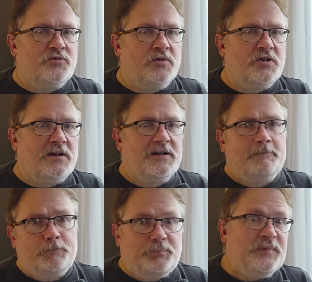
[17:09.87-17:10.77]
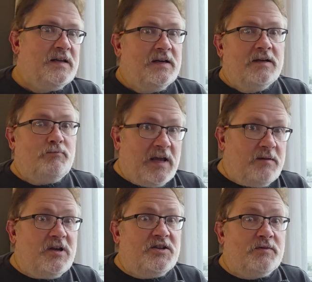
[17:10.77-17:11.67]
We're talking
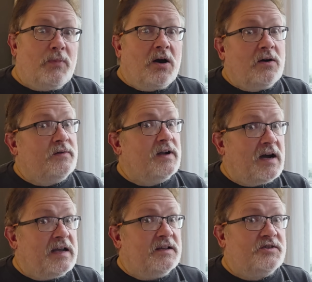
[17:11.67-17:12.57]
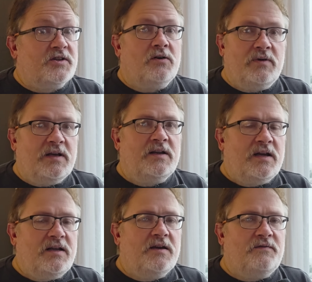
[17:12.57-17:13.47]
maybe tomorrow night. So, in
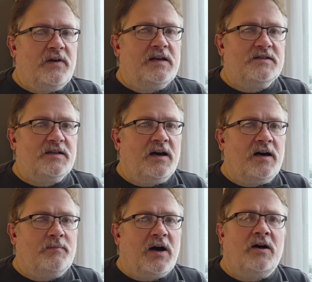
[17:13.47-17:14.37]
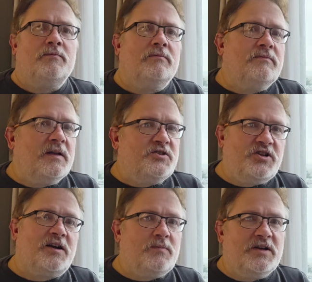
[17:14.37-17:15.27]
any event, um, I'll
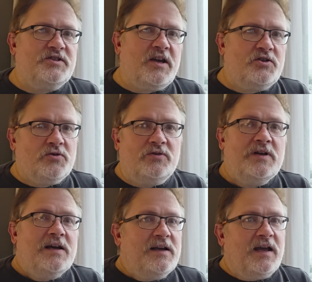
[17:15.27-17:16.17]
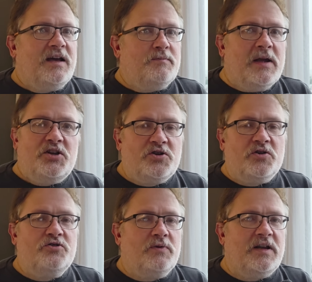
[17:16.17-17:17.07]
check my schedule and make sure
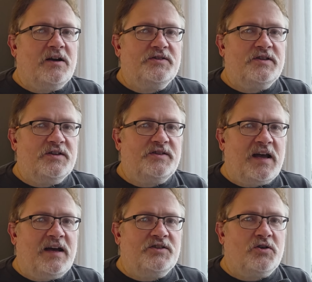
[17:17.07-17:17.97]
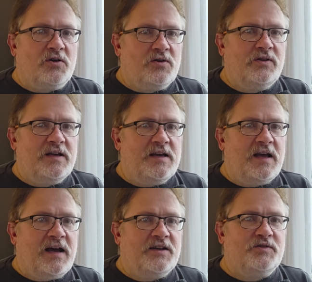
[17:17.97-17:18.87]
to announce this as early
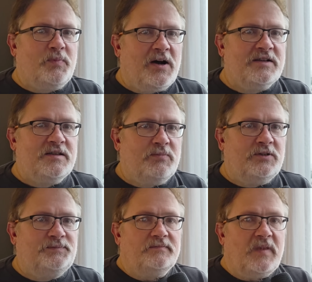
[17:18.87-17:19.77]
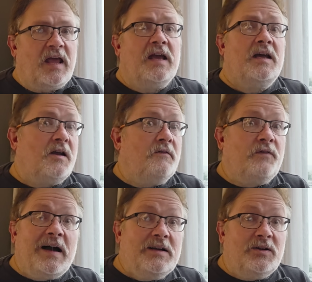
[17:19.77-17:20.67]
as possible. And
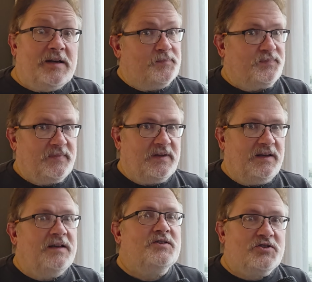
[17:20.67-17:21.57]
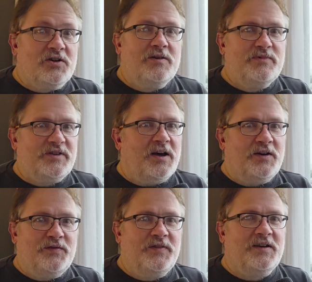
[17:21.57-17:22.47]
finally, in terms
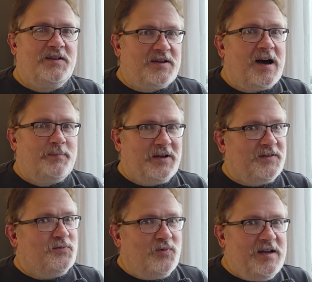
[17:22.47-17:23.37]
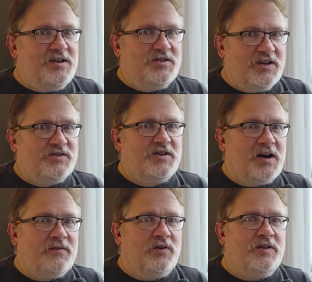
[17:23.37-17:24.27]
of the topic that we just
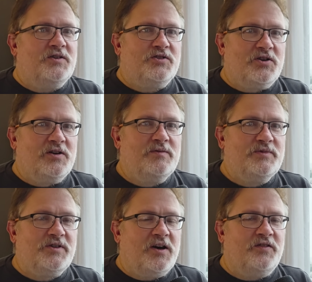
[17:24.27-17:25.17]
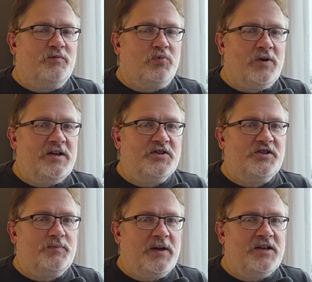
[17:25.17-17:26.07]
covered, in terms of British
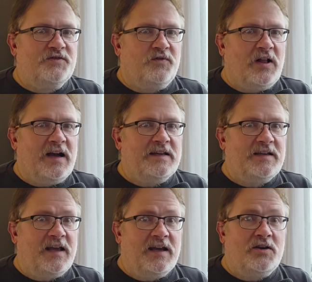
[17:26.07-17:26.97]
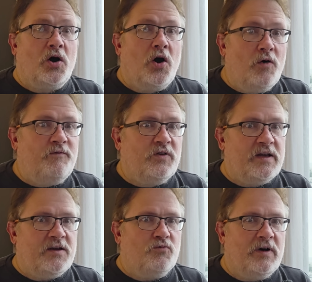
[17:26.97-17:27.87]
spaceflight and
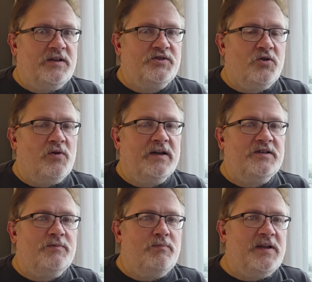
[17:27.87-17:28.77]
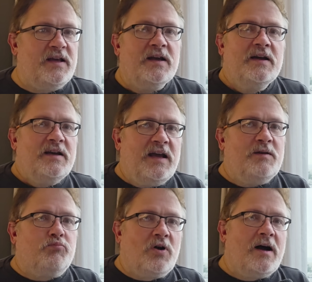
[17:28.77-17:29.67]
hopefully what is going to be a
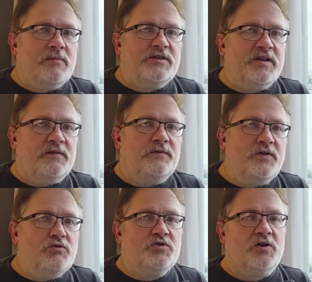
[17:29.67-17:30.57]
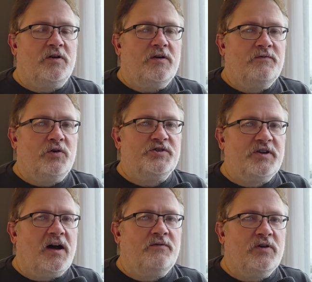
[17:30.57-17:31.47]
promising future for
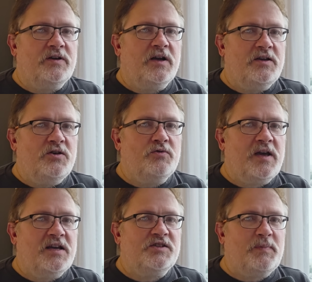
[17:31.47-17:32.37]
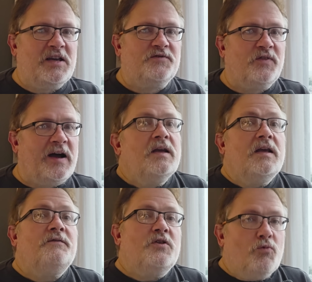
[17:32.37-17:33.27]
sovereign UK spaceflight.
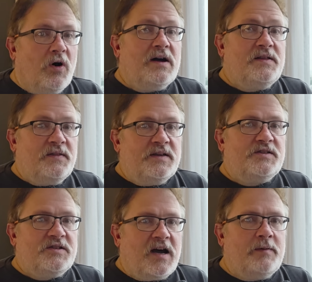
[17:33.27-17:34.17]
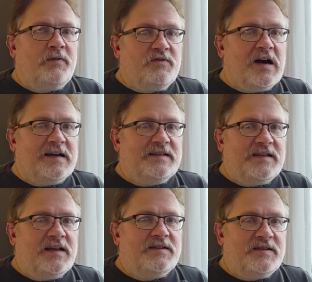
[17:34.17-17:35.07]
If you want this type of
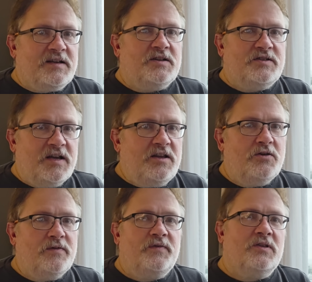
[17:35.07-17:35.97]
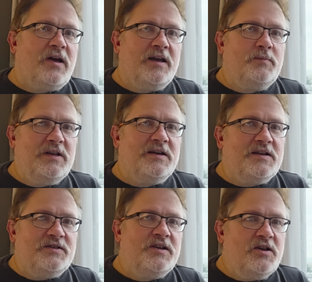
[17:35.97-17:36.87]
content to continue, if you'd like me to
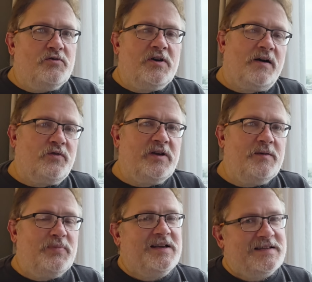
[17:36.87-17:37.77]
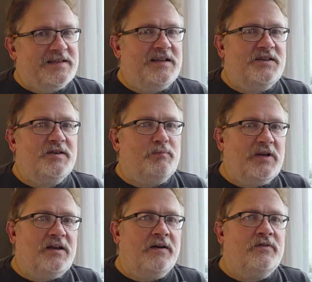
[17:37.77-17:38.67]
continue covering it, because it is a
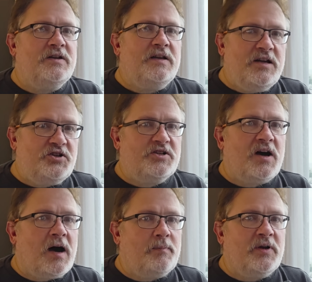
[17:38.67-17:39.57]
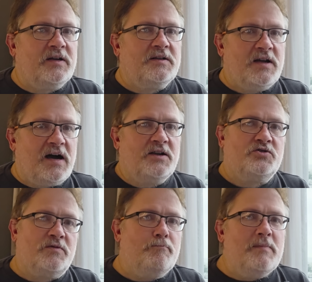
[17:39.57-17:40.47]
bit of a niche topic, not
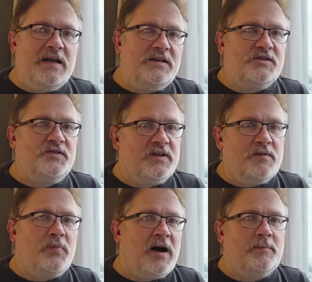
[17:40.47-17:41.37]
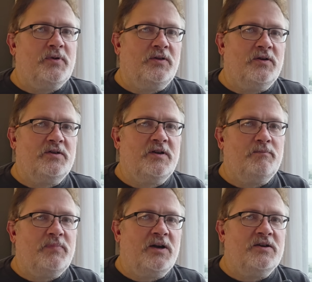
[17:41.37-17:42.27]
tremendously popular
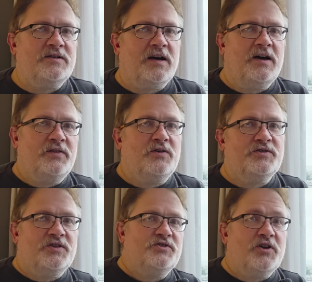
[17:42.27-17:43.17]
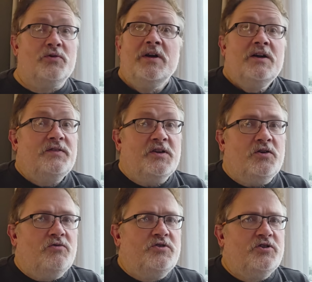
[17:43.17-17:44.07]
compared to others. And so the
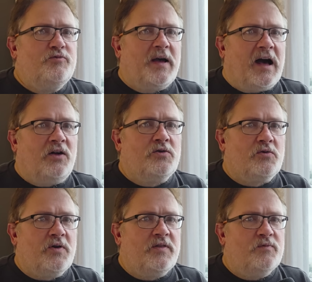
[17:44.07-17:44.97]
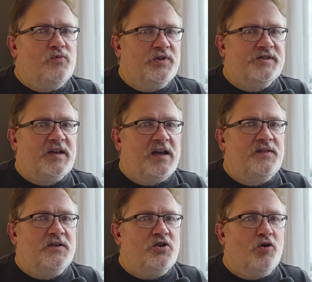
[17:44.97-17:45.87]
YouTube algorithm will say
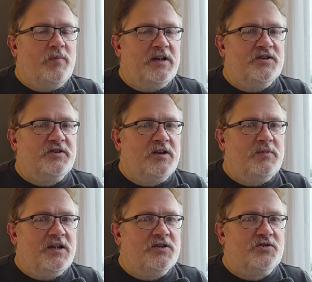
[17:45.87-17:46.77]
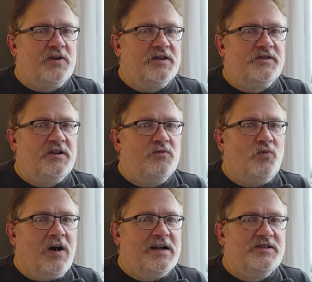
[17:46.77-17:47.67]
that nobody is going to be interested in
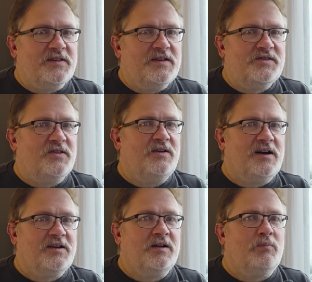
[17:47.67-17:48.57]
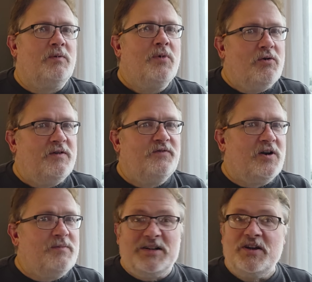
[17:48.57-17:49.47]
watching this and they're not going to promote it very
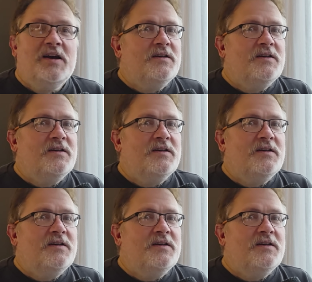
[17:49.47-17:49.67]
much.